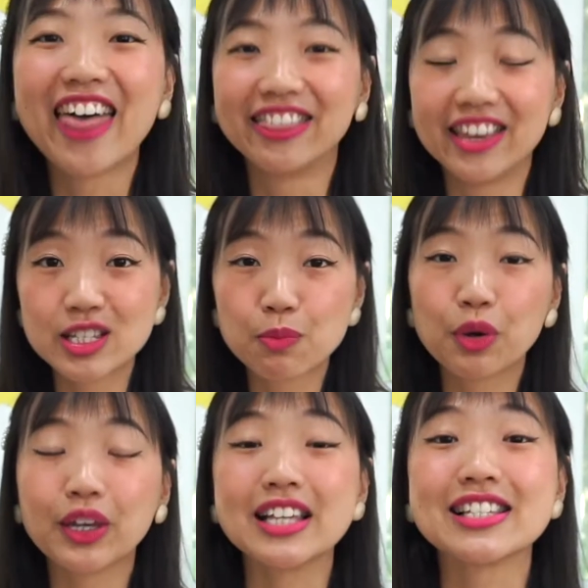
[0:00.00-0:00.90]
This
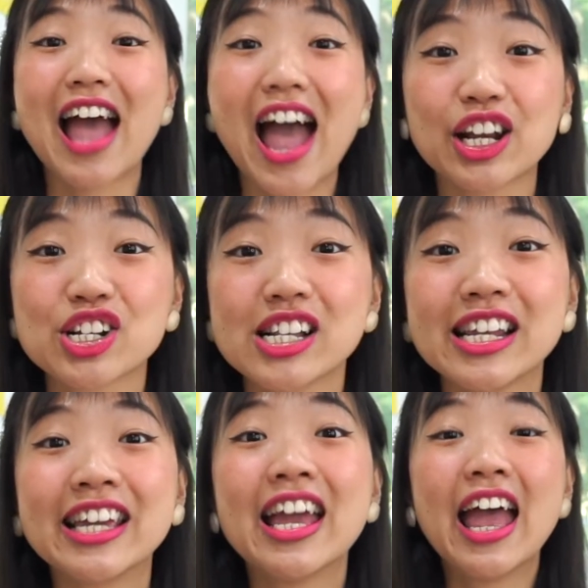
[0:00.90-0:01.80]
book is
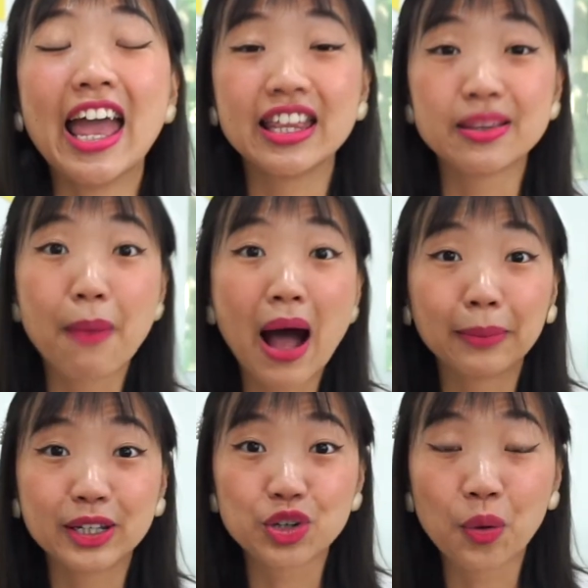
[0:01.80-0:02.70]
actually in the
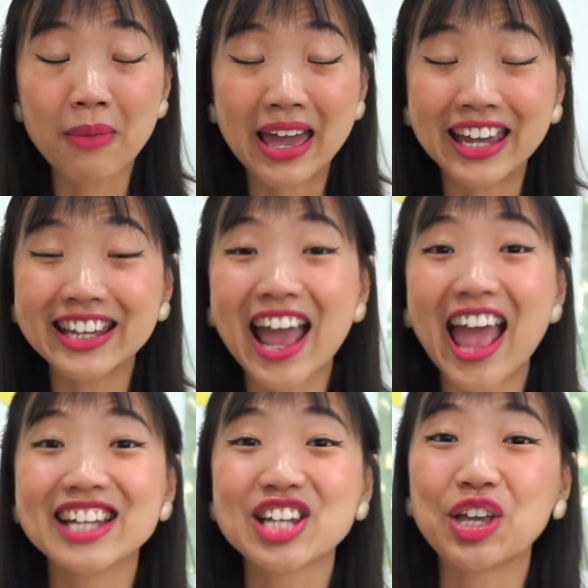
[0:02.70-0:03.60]
public domain
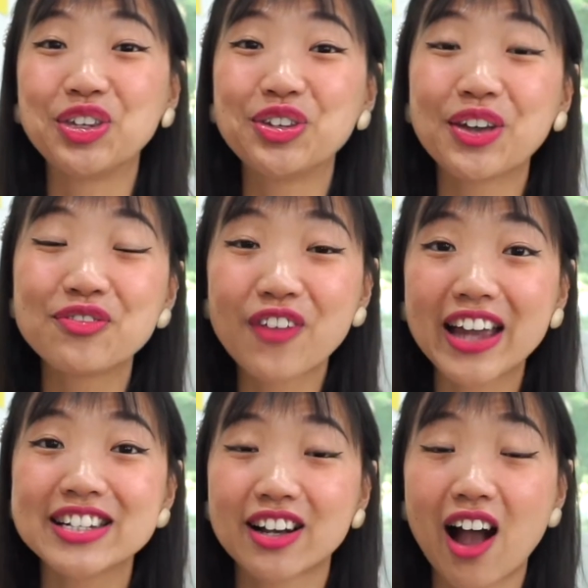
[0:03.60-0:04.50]
and you can
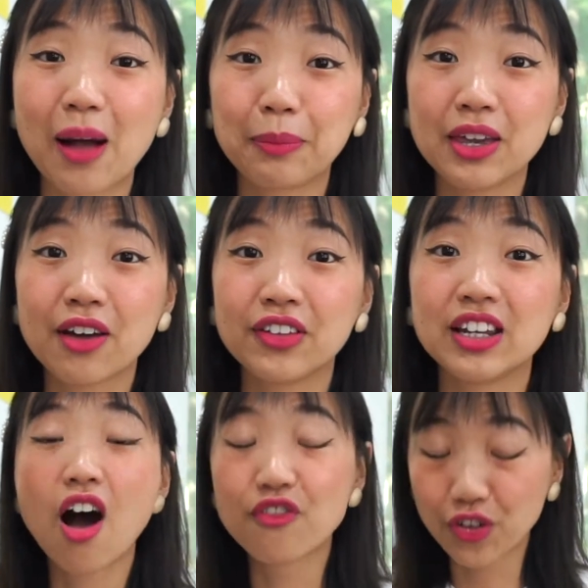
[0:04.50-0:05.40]
find a copy of
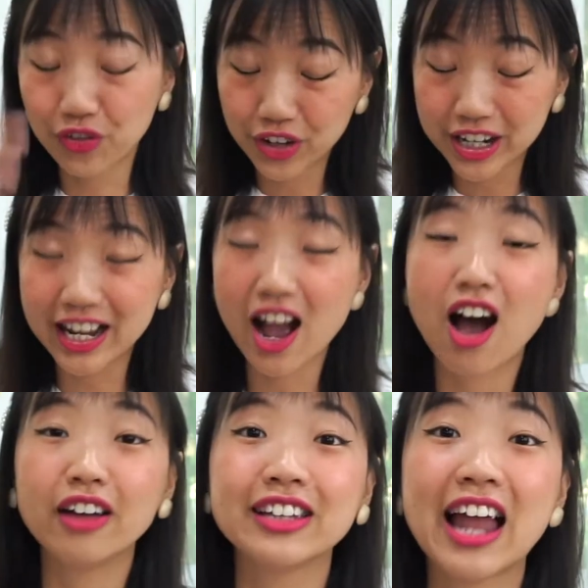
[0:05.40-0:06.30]
it for free
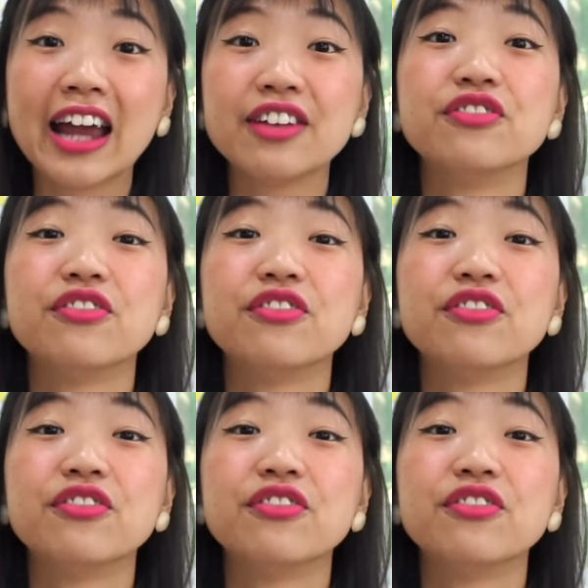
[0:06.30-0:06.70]
online